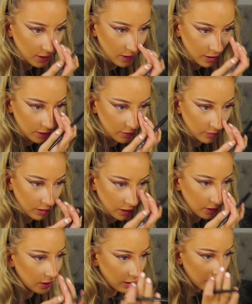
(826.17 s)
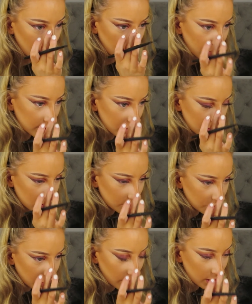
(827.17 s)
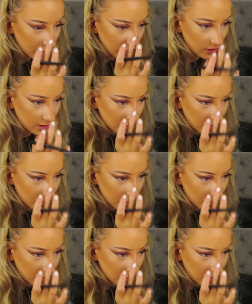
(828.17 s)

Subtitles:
I don't think any plastic surgery will actually fix